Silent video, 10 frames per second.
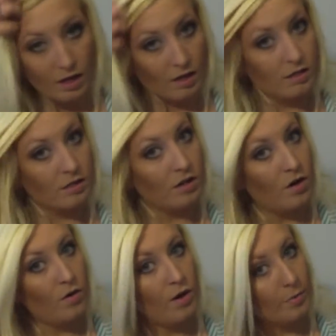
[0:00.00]

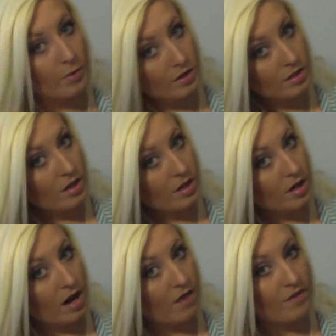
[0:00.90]
So I'm going to start
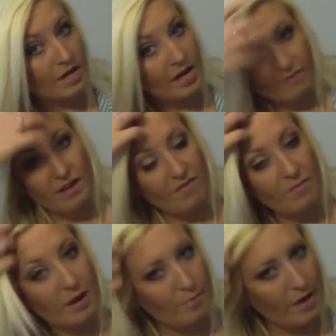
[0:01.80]
off like I've left
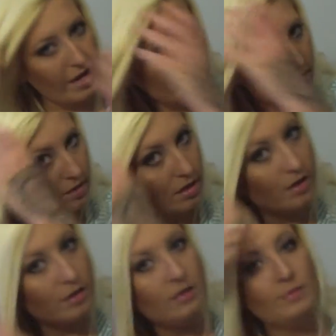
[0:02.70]
my bangs
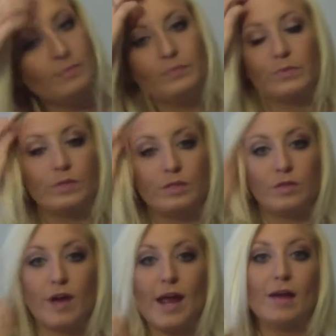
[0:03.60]

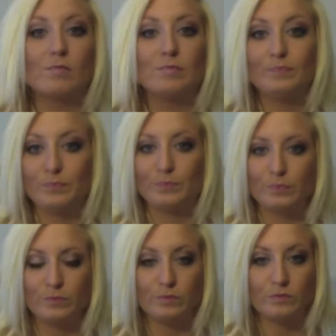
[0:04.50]
straight
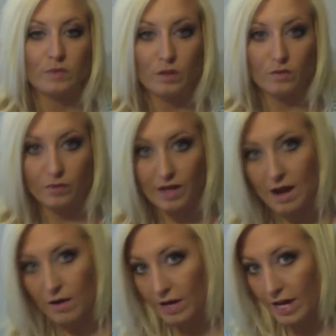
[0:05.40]
for
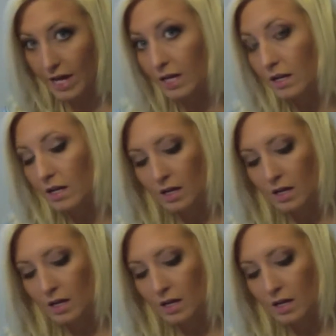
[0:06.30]
now, and